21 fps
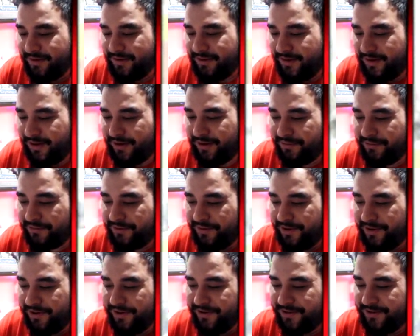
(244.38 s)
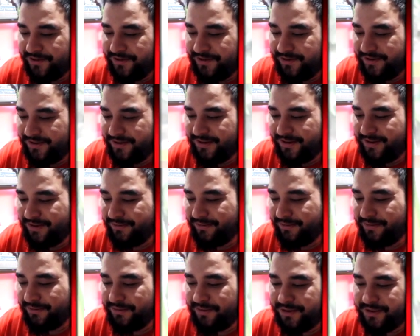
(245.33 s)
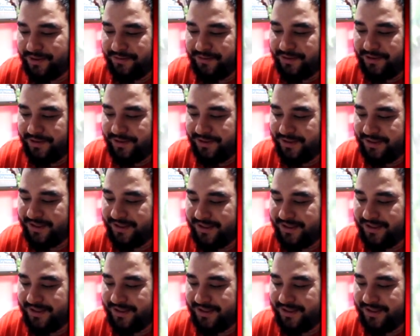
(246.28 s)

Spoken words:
holo foil, reverse foil.